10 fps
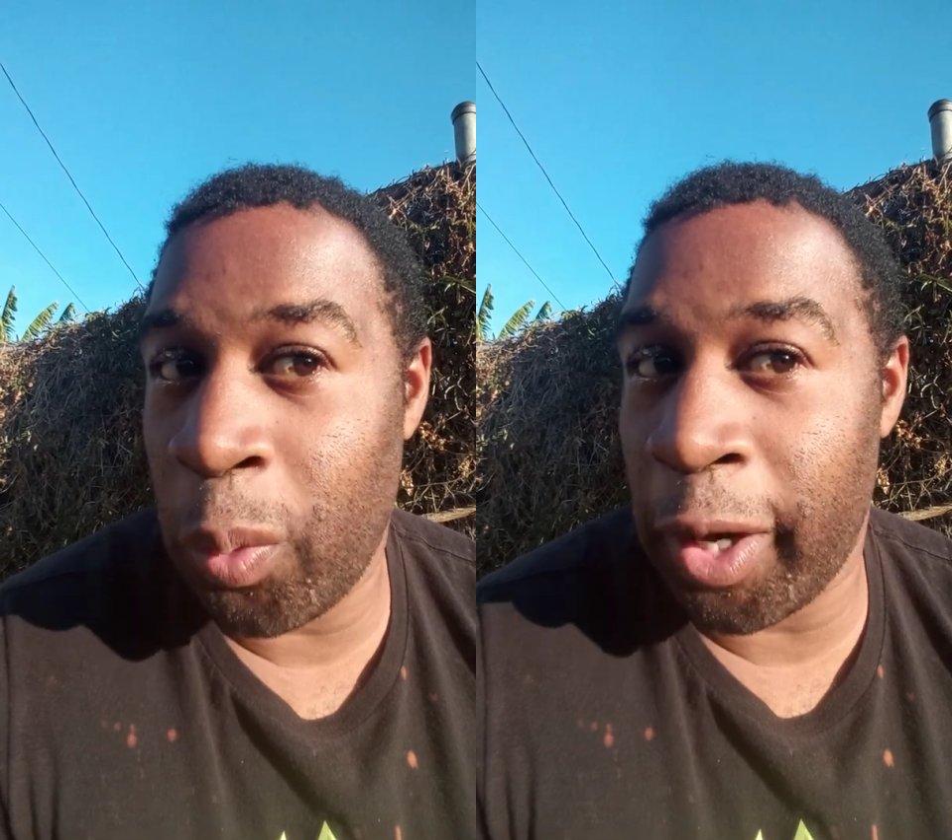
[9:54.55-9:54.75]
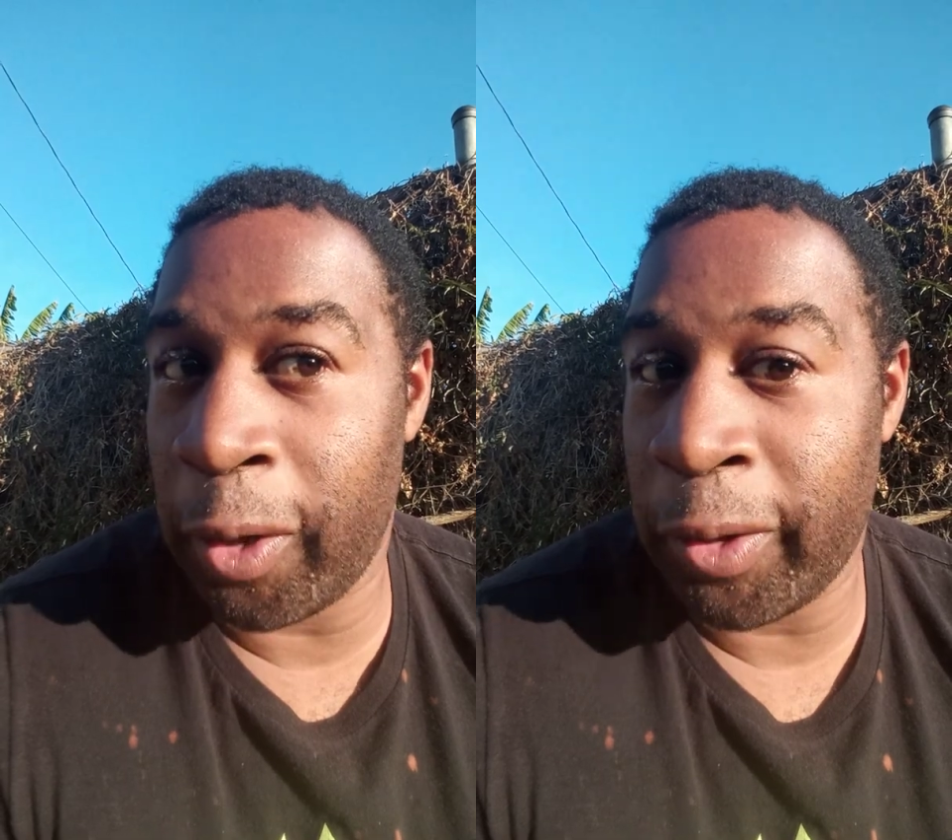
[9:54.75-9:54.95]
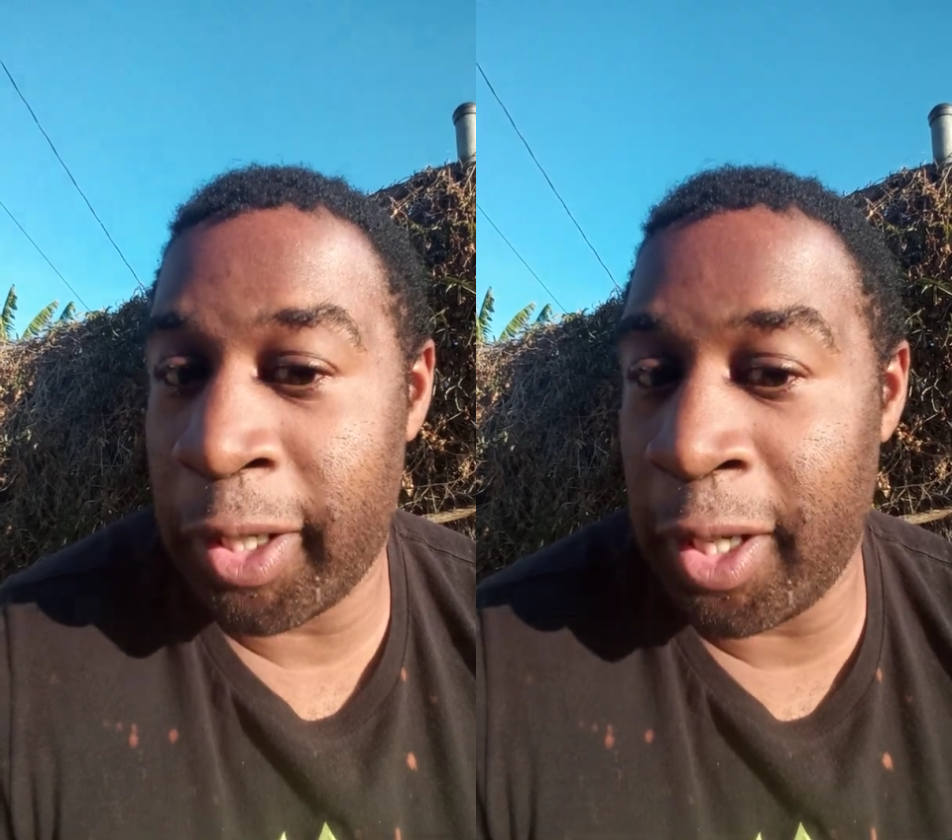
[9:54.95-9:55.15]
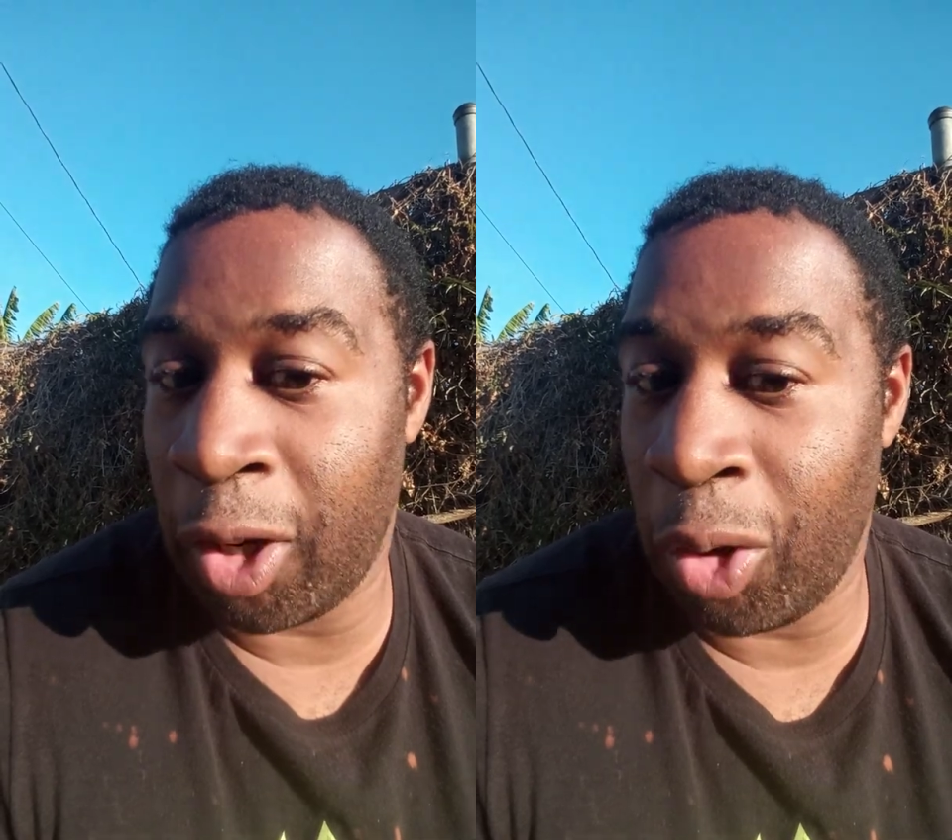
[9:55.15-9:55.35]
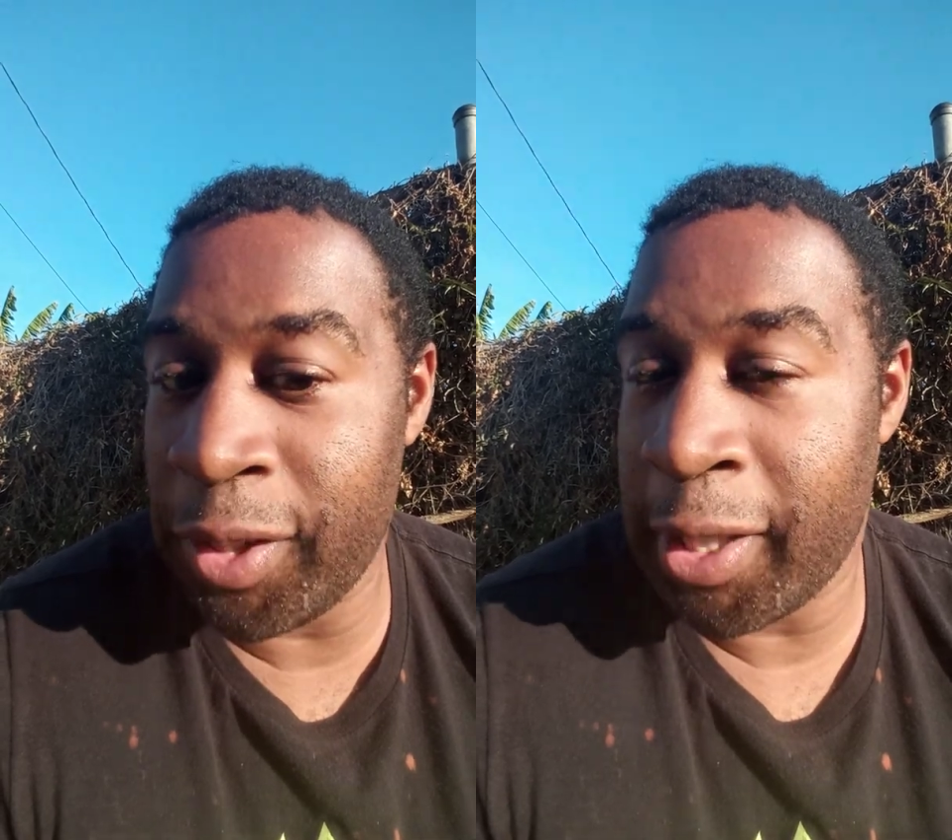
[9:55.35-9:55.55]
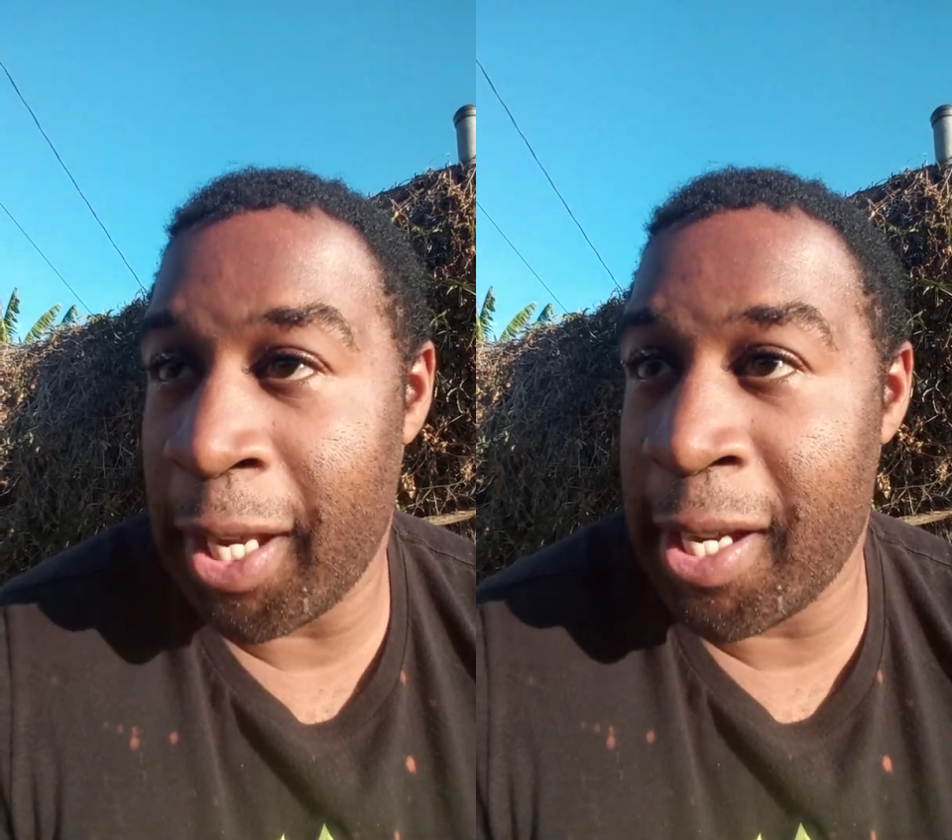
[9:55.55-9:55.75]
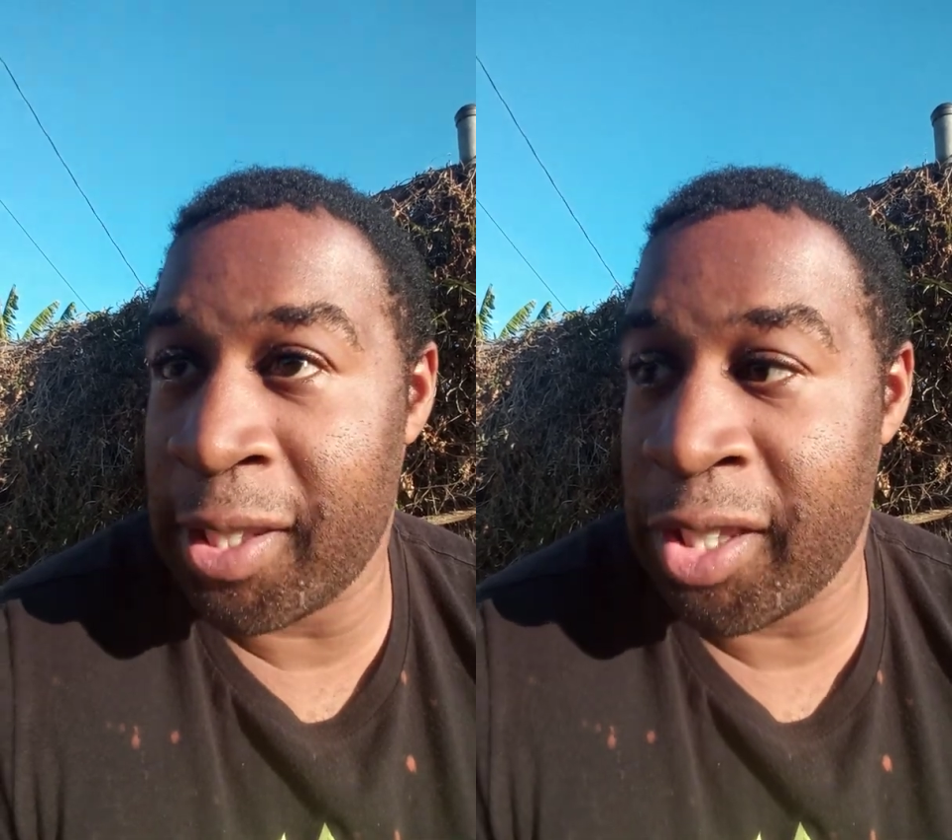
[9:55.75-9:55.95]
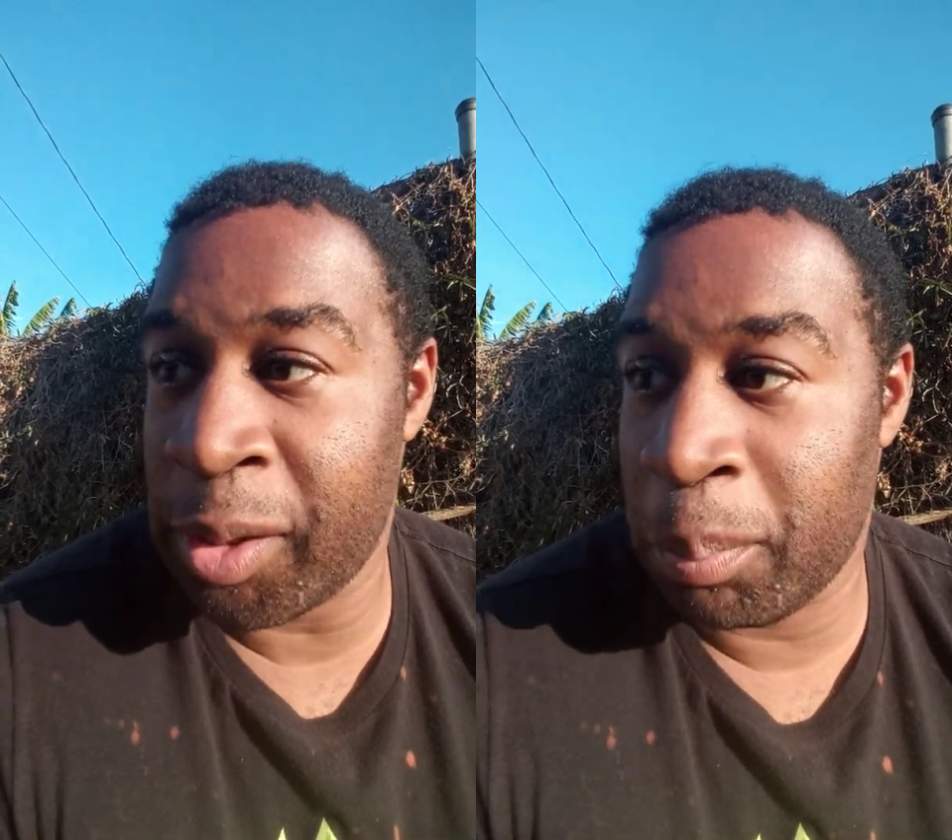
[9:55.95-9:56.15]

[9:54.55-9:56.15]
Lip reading: where he always has this